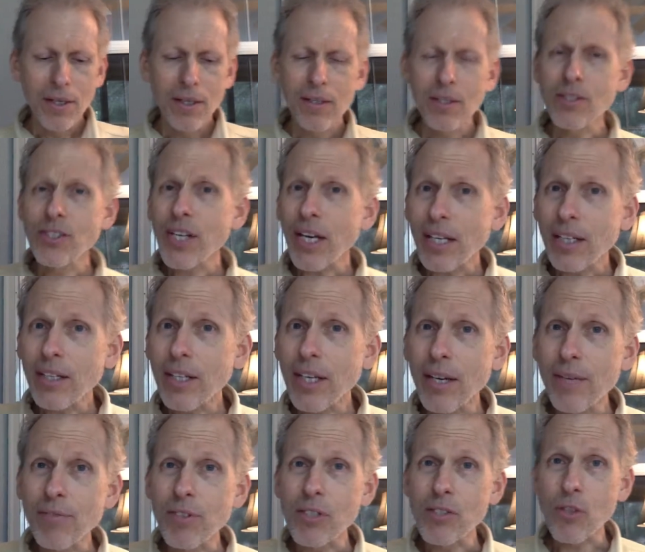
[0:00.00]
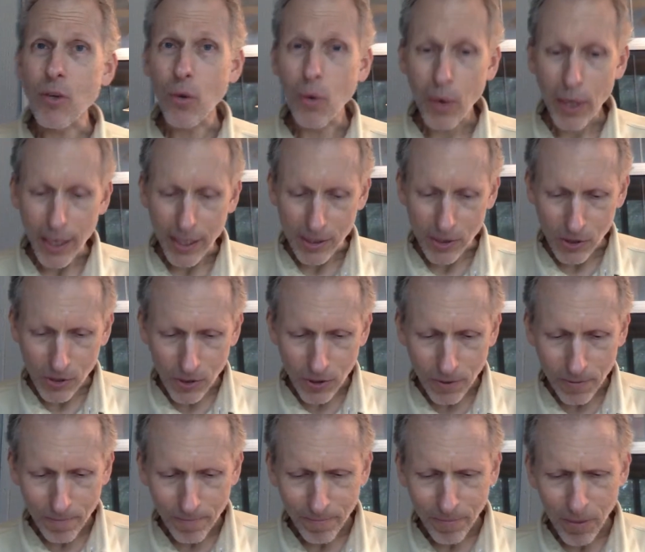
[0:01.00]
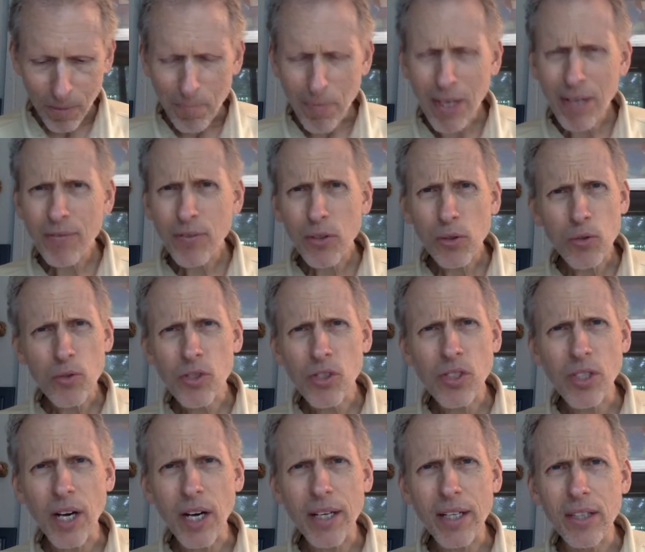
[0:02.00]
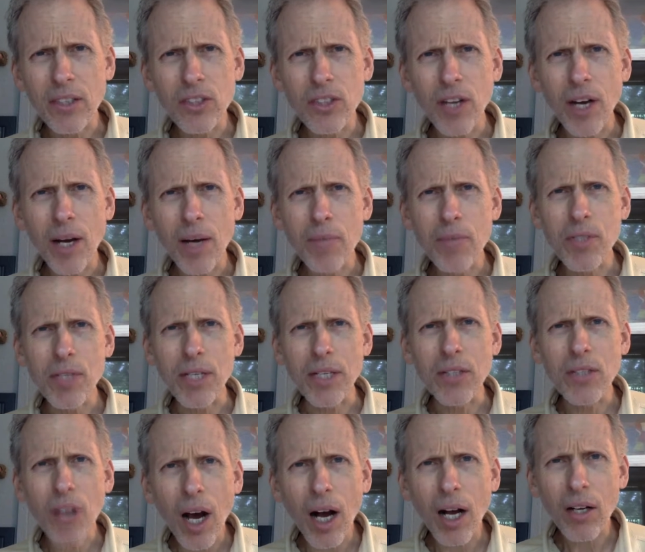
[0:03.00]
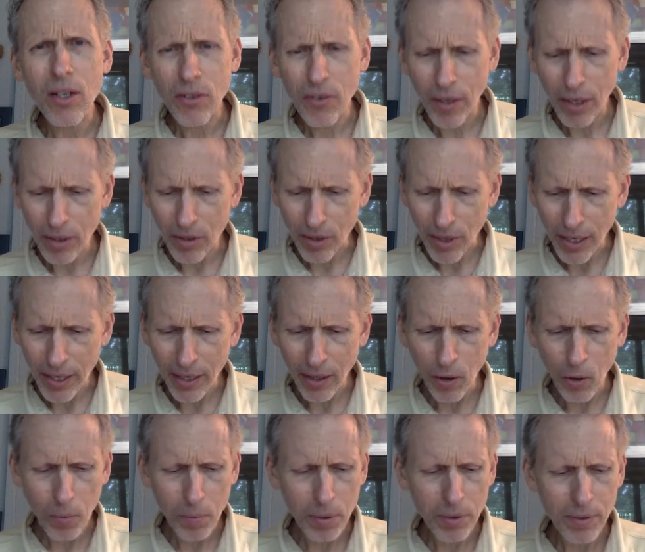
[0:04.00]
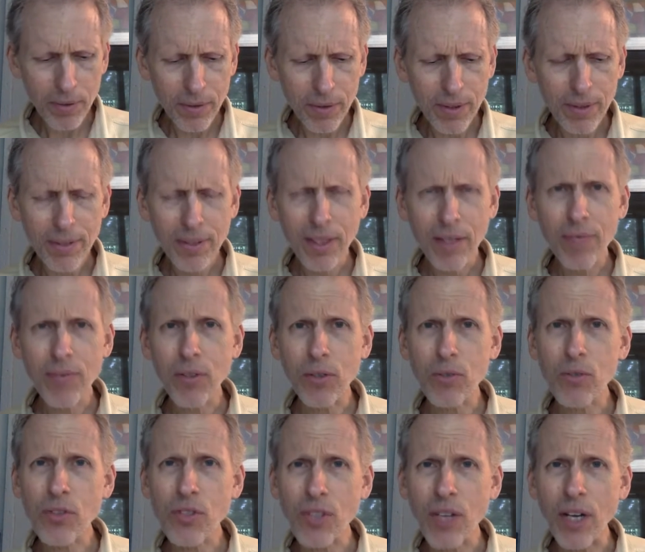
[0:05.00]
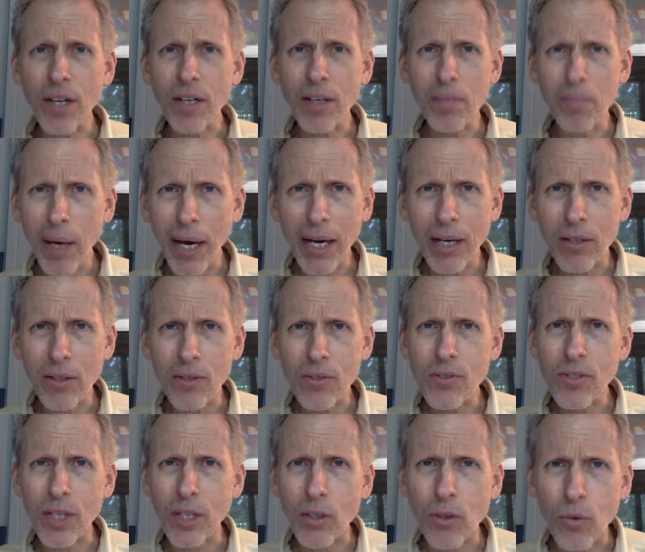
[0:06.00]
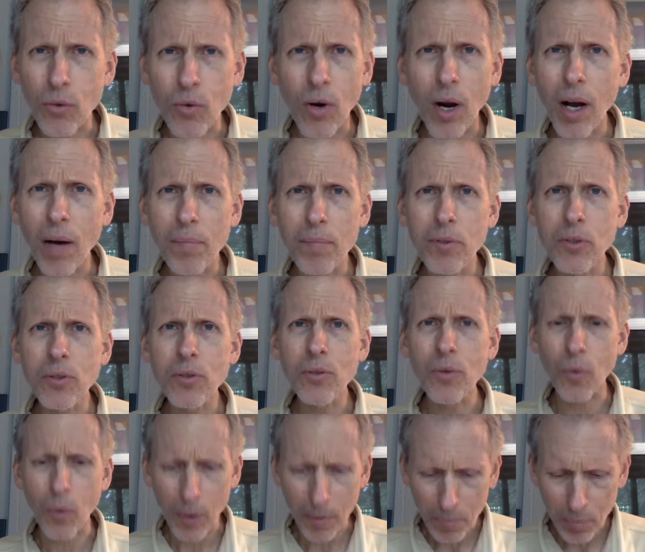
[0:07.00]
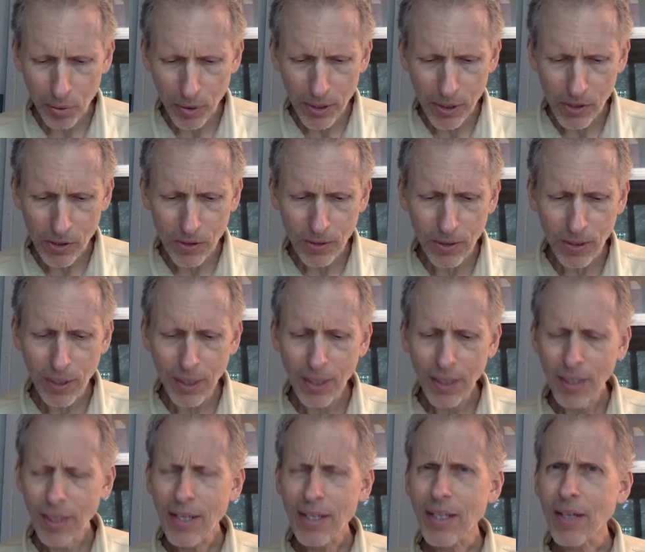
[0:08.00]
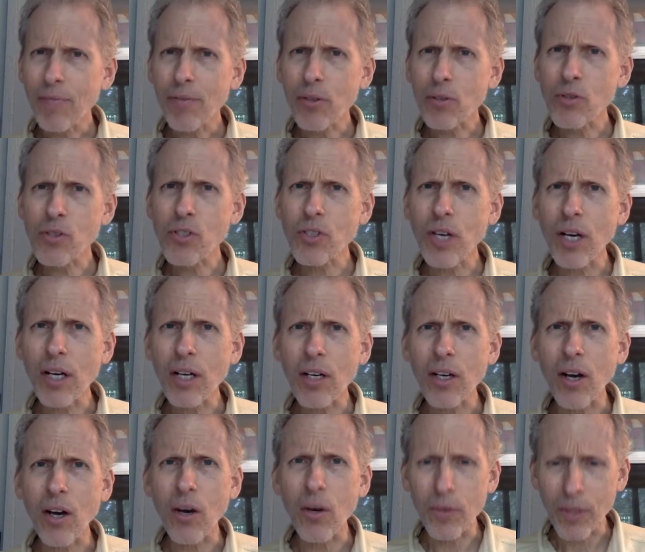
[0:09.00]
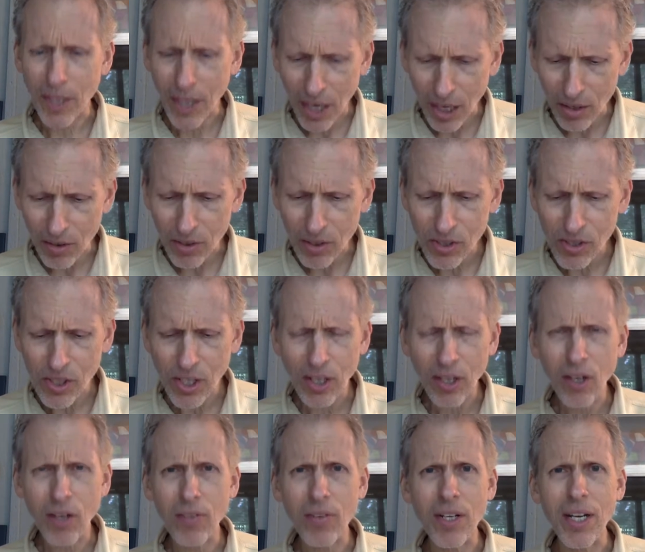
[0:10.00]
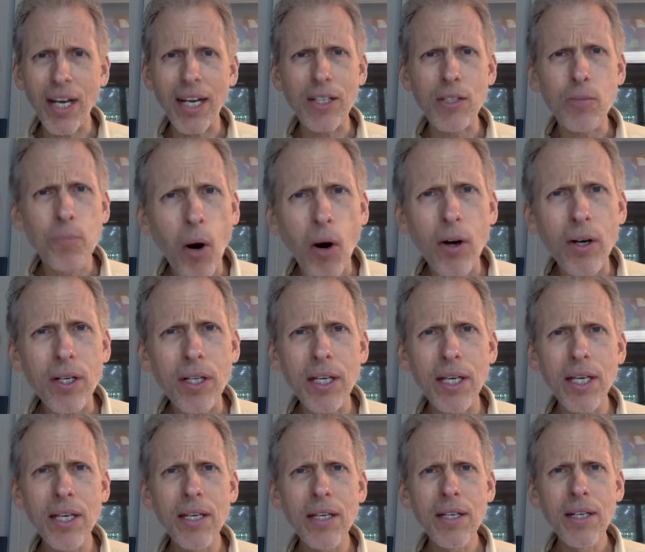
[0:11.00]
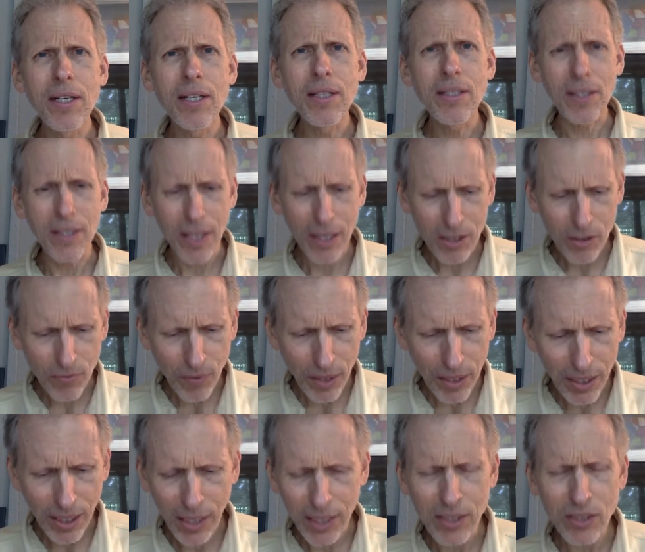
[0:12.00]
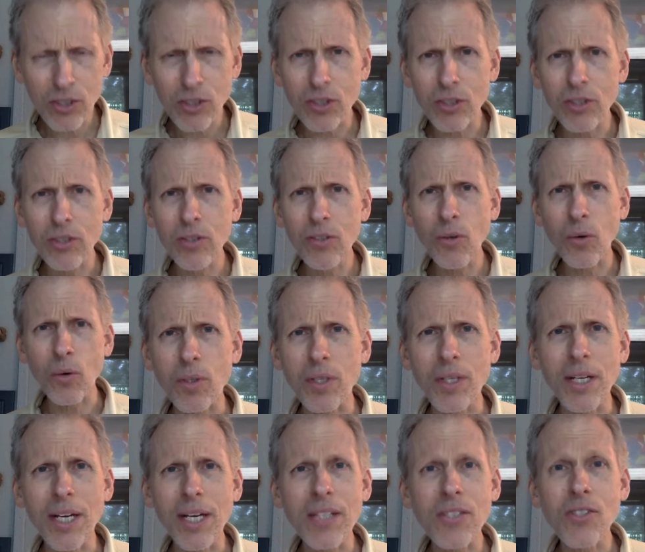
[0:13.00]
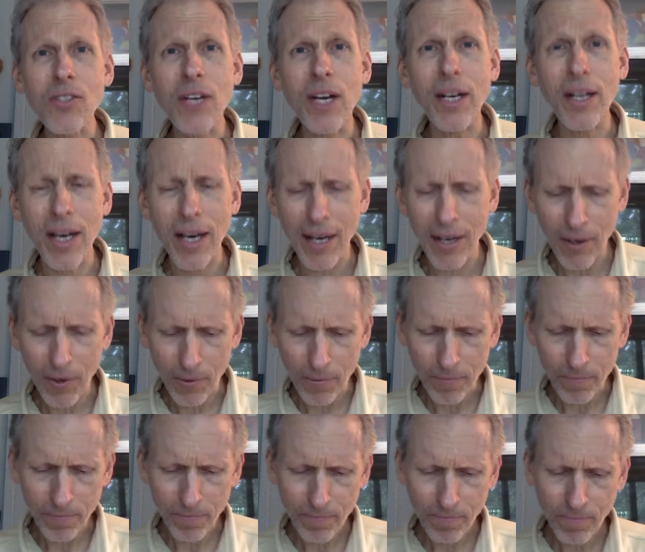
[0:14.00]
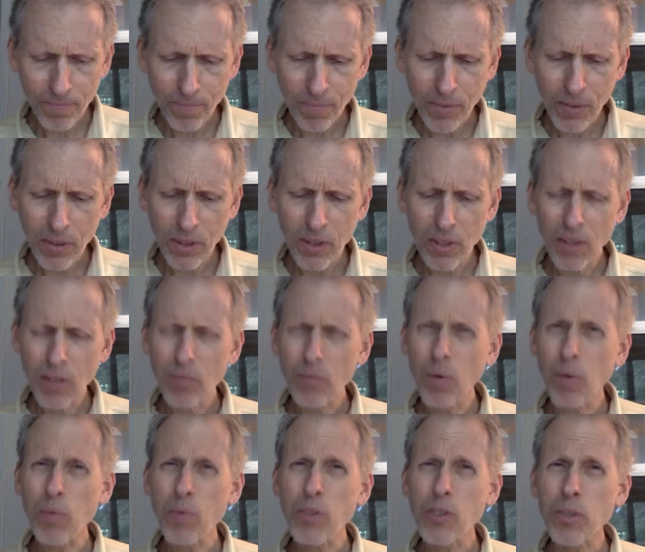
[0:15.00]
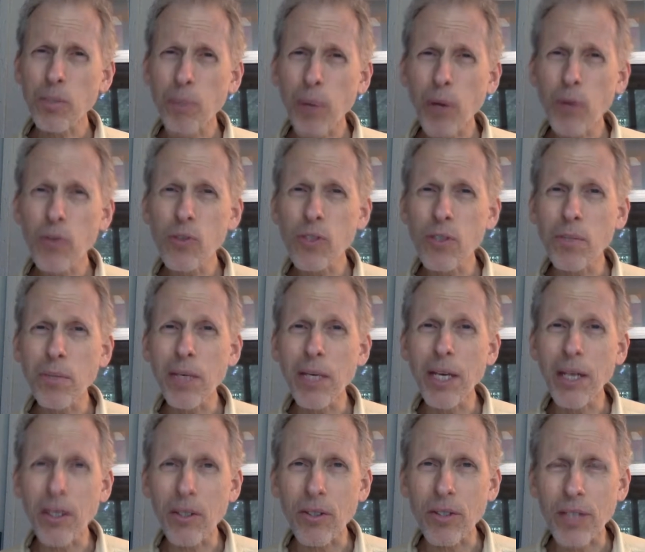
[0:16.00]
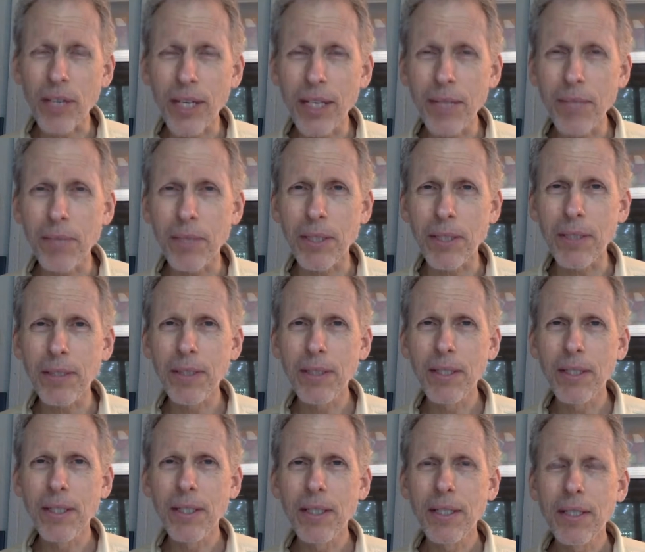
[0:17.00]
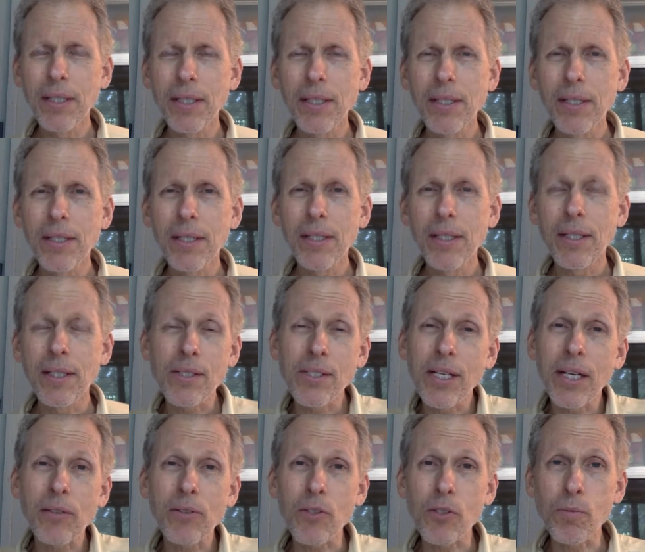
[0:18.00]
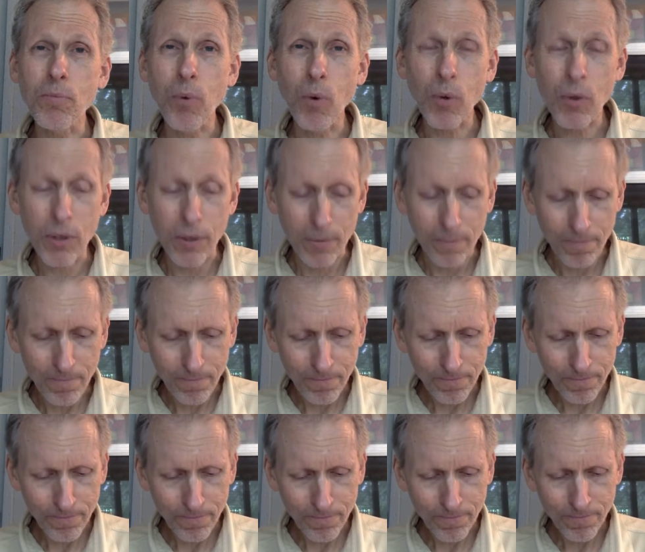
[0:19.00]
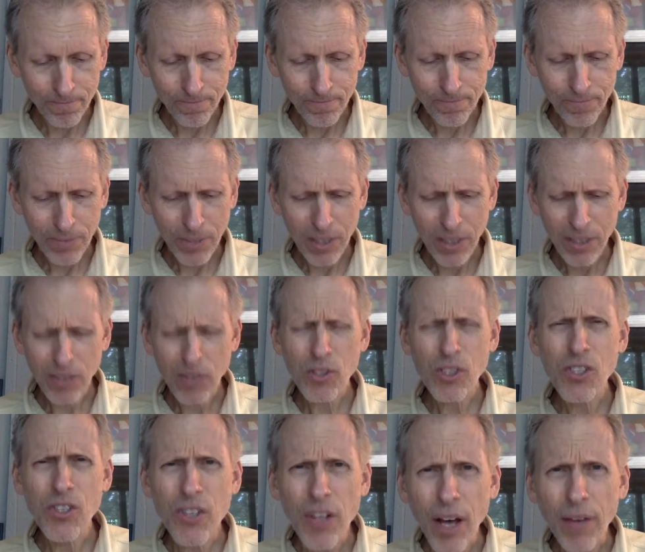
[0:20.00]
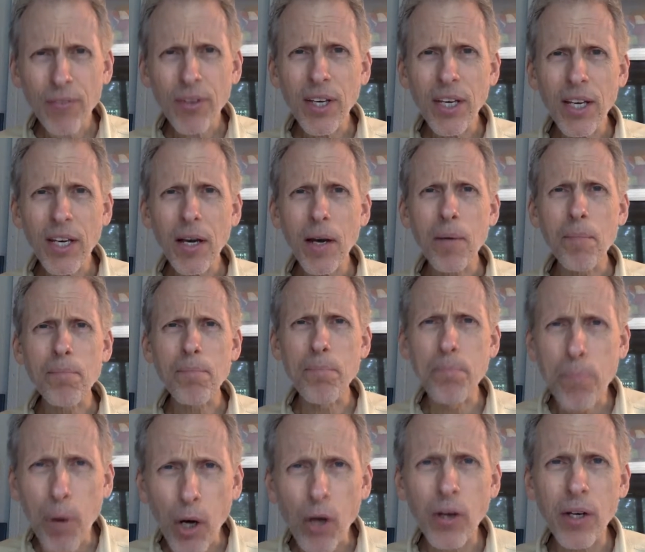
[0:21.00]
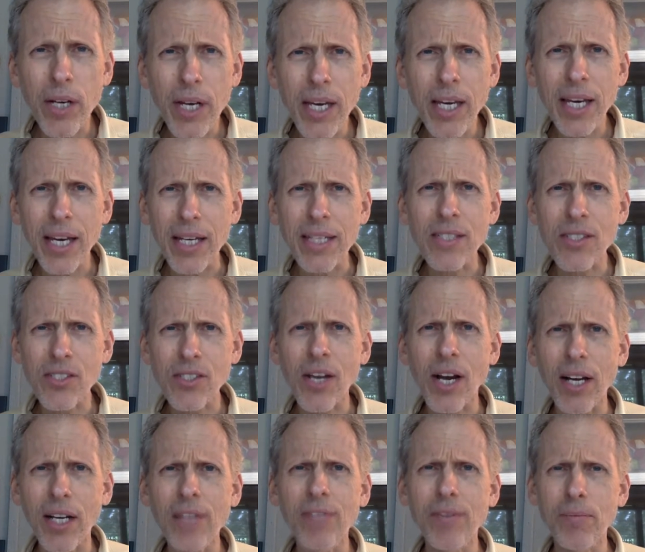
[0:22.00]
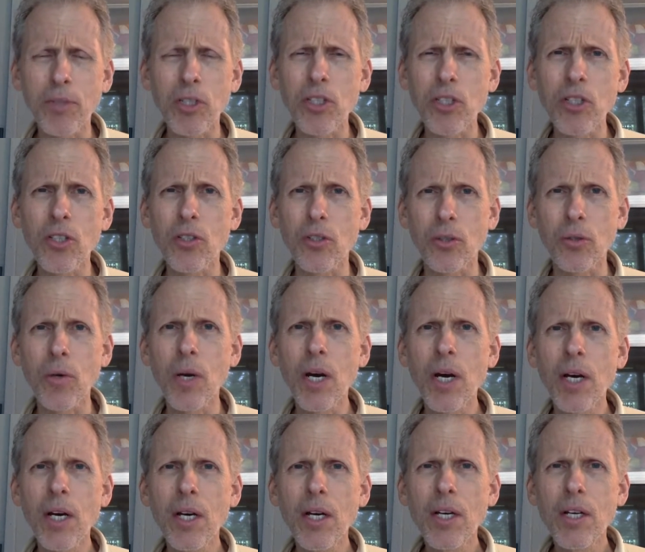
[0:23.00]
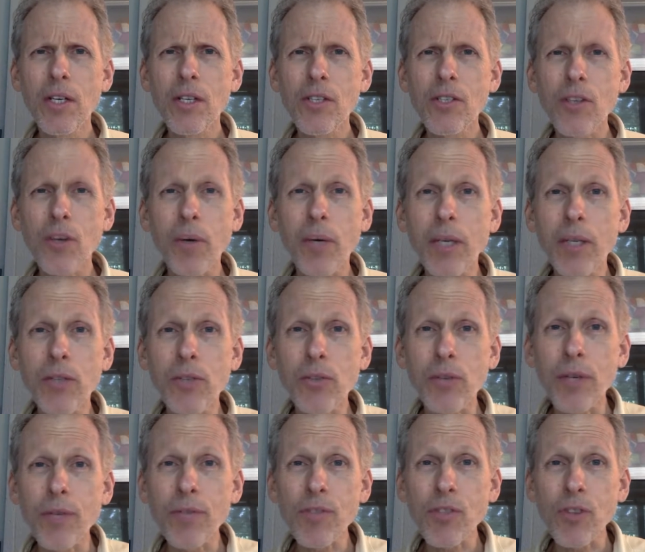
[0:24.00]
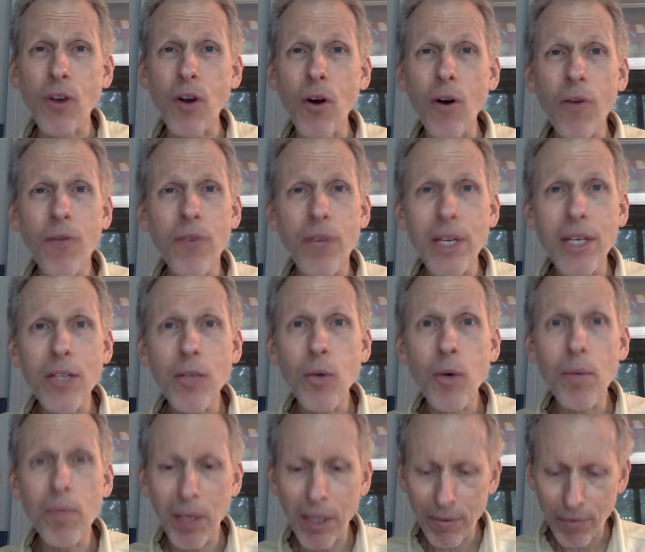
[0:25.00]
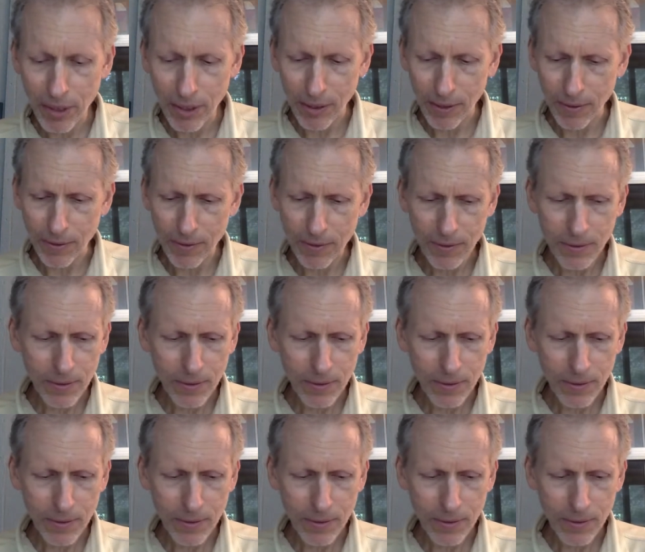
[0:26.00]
The second gift is a quest. Men feel stuck in jobs they tolerate or help. They feel stuck in patterns that corrupt or imprison. They feel stuck on the carousel of the next party, the next vacation, the next night out. What was supposed to be entertainment is now just boredom. There's nothing burning inside of him to do, so he drifts off into oblivion.